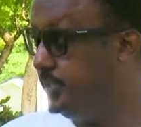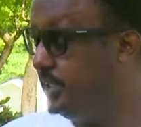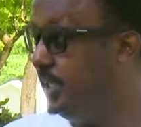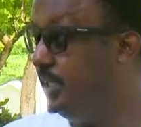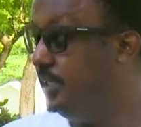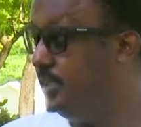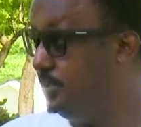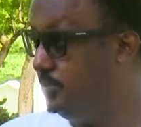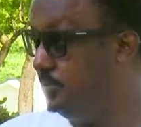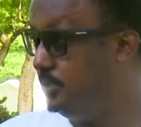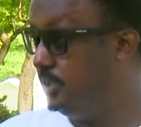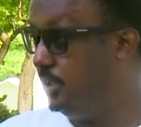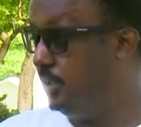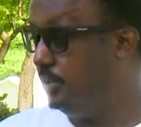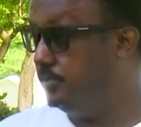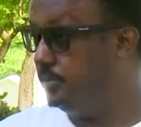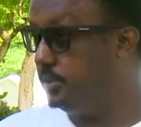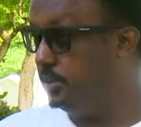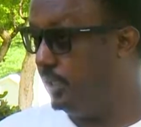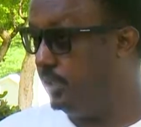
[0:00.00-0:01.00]
get
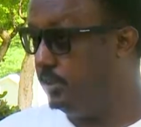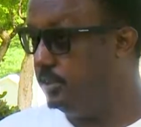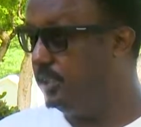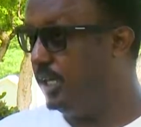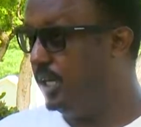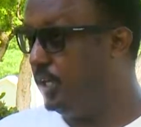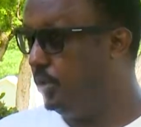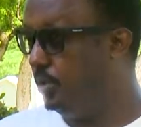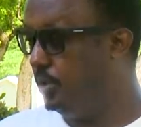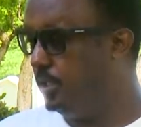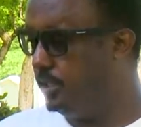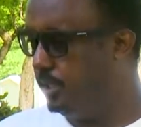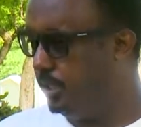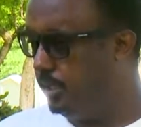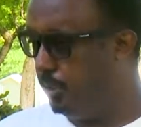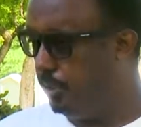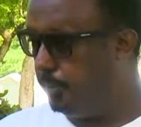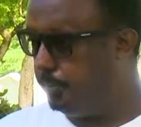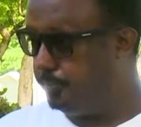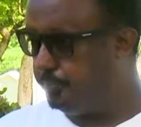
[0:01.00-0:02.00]
themselves entangled
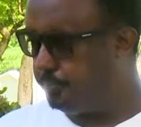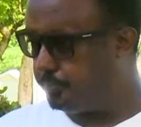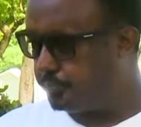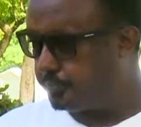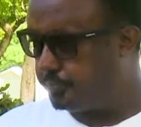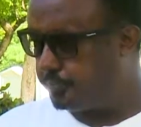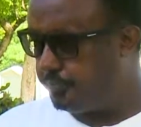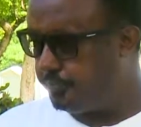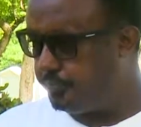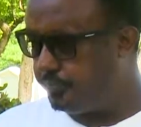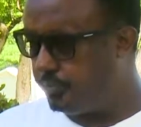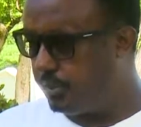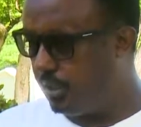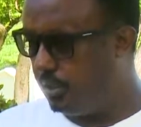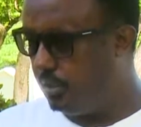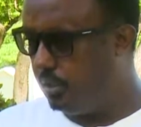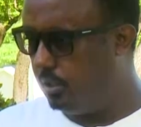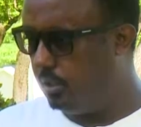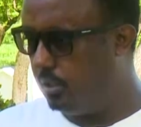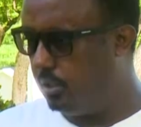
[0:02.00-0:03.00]
um,
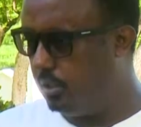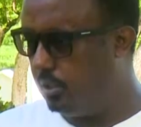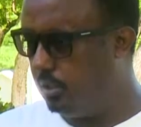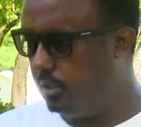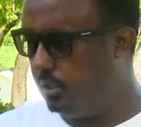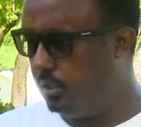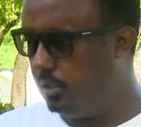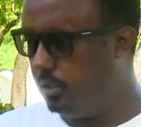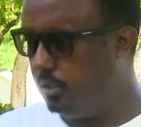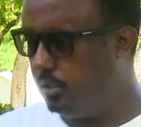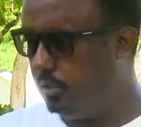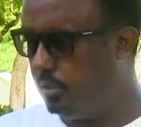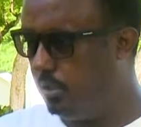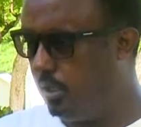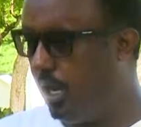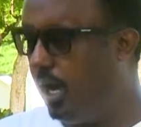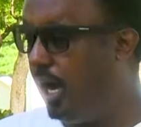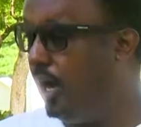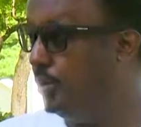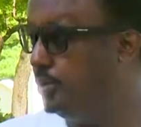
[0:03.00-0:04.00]

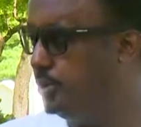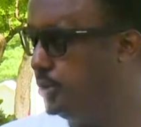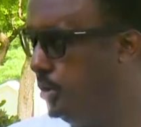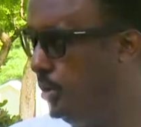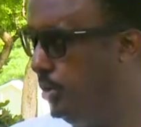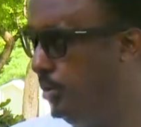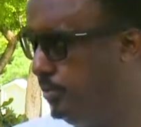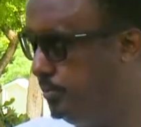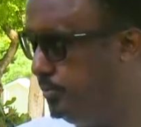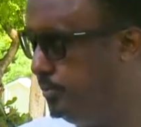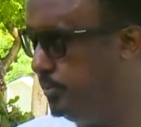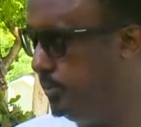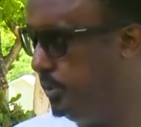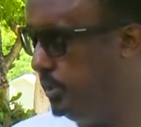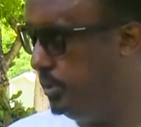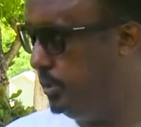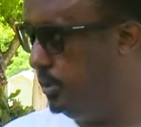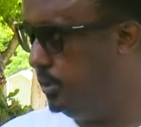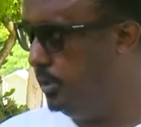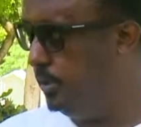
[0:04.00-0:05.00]
uh, out of,
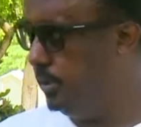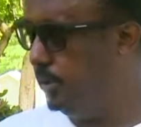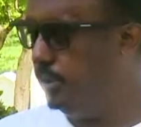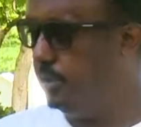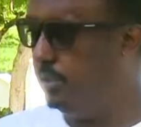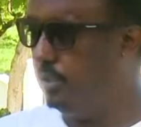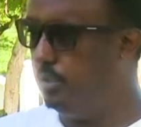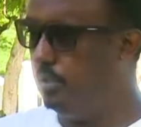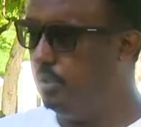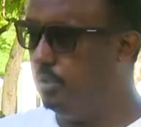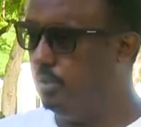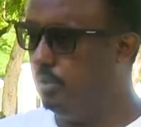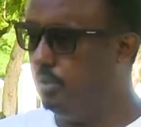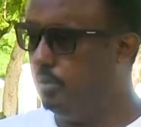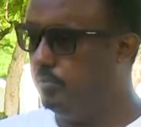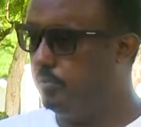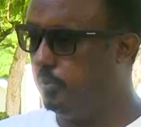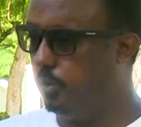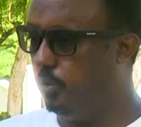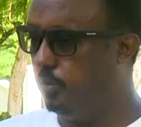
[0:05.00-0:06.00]

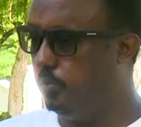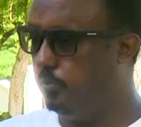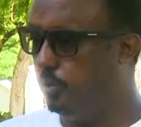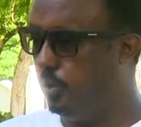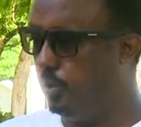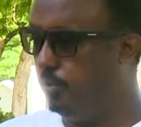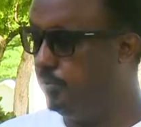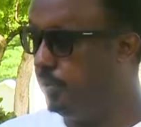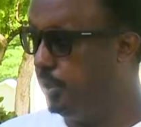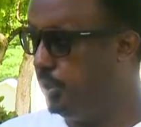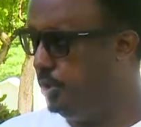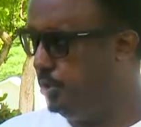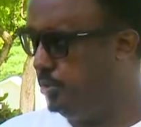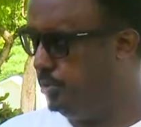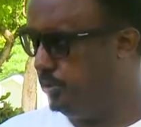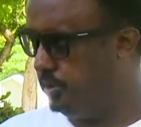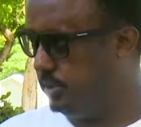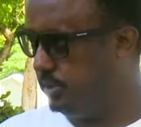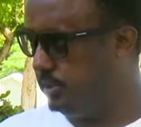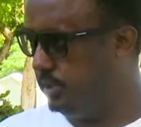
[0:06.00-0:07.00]
uh, of, of, the
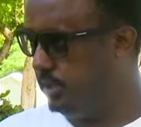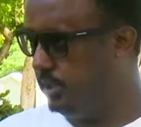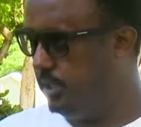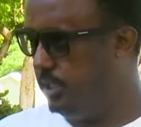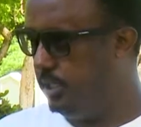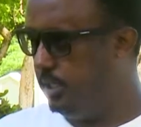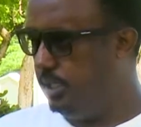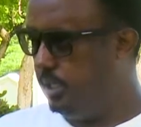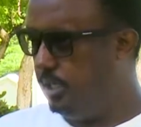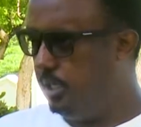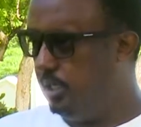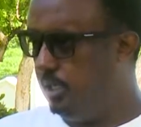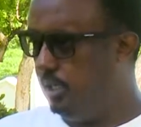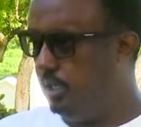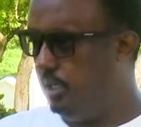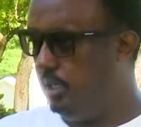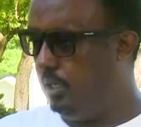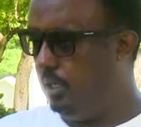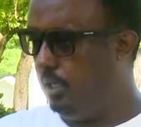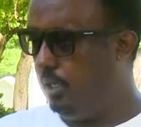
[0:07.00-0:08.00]
youth
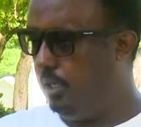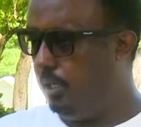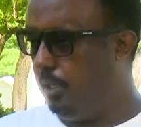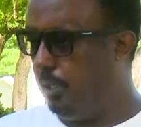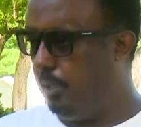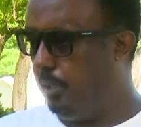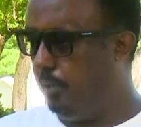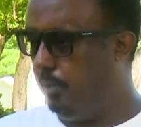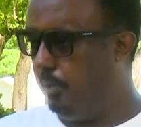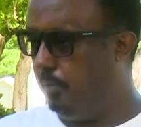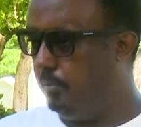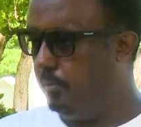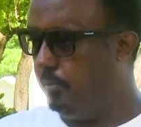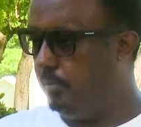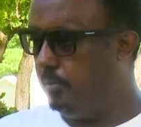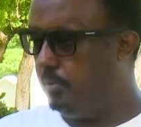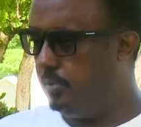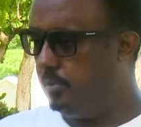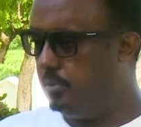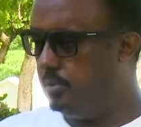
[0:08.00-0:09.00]
uh,
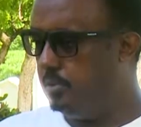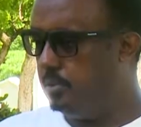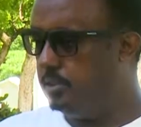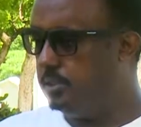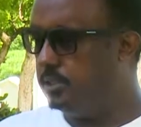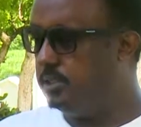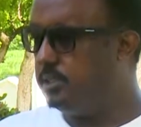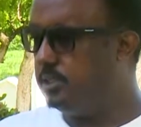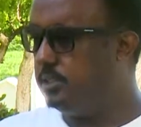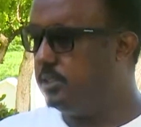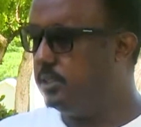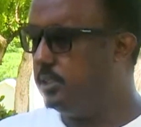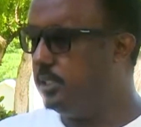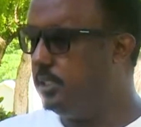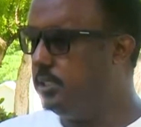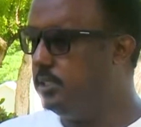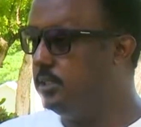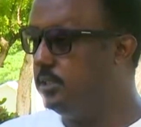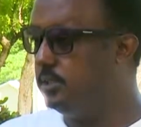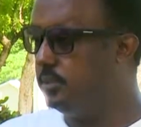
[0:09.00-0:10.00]
this
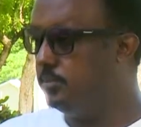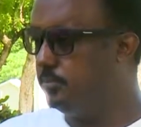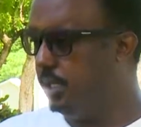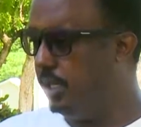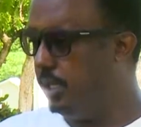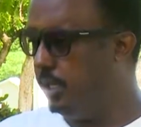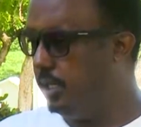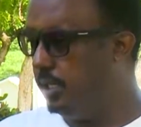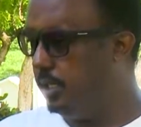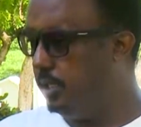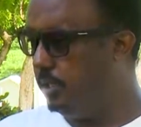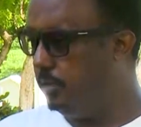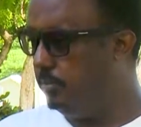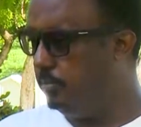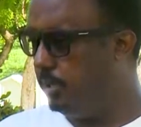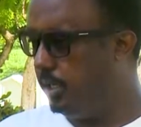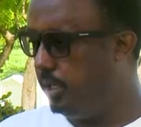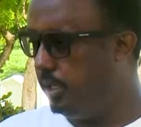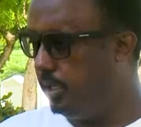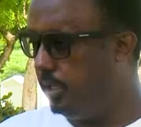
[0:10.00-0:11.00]
is my
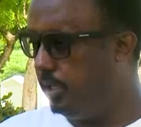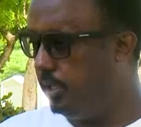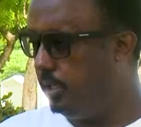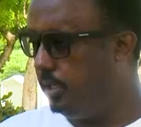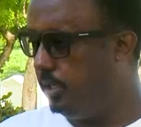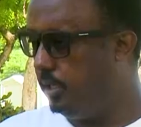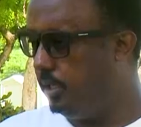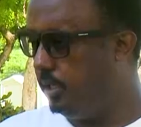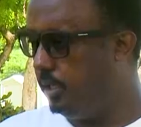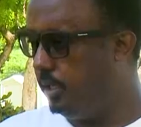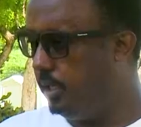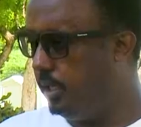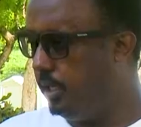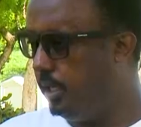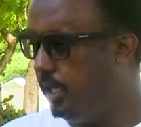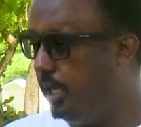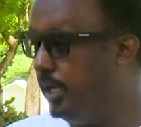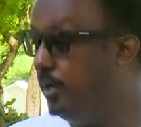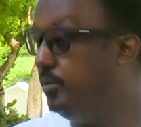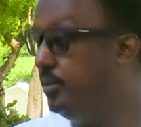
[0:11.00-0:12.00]
my
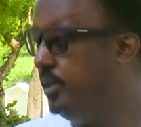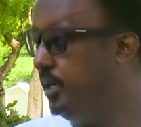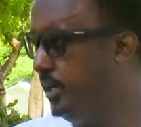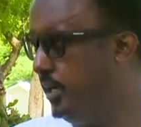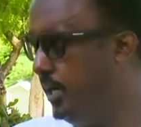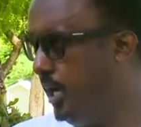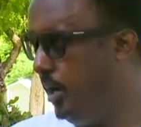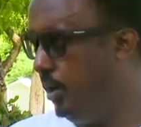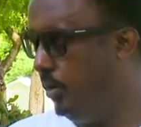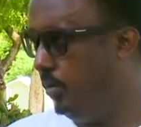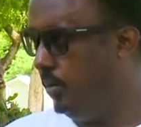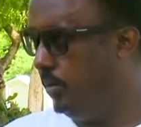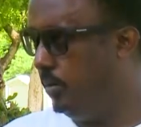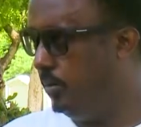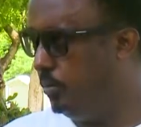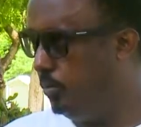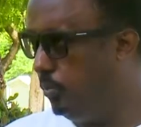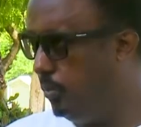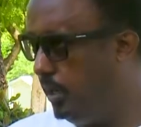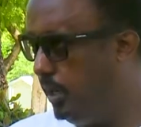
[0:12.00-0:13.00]
area now
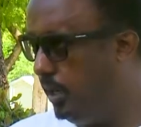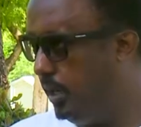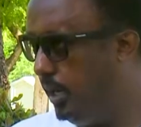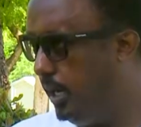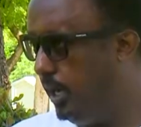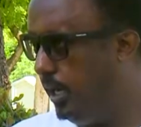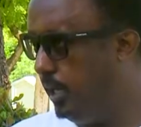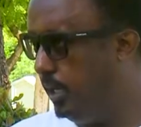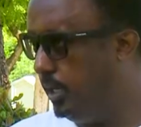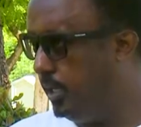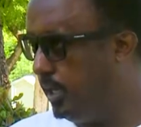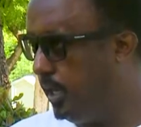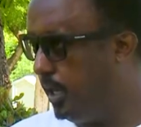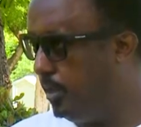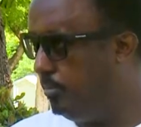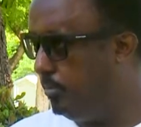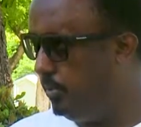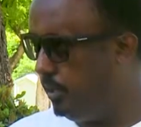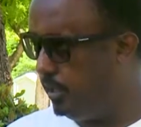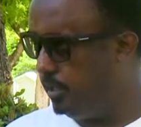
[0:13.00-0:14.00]
where I
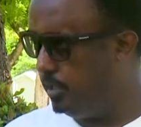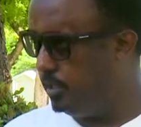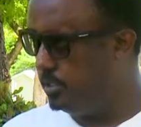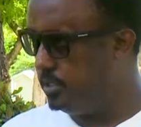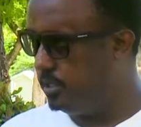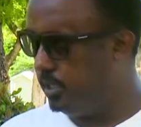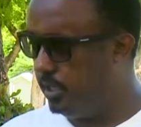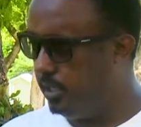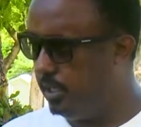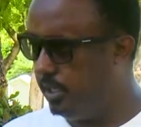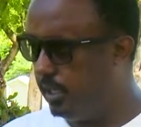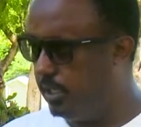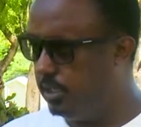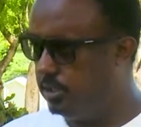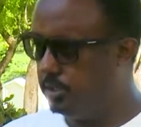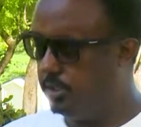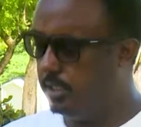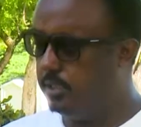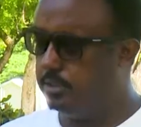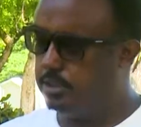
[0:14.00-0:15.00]
come and
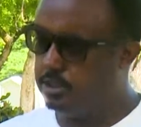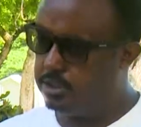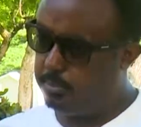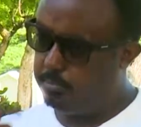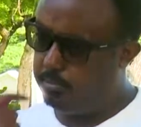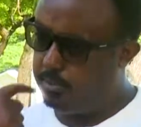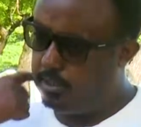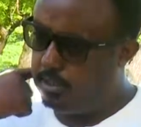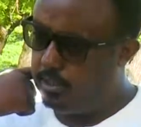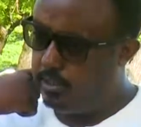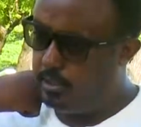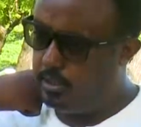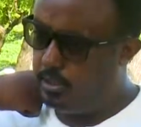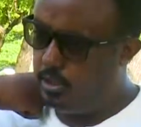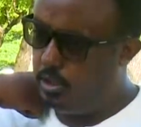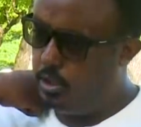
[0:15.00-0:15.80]
engage and chip in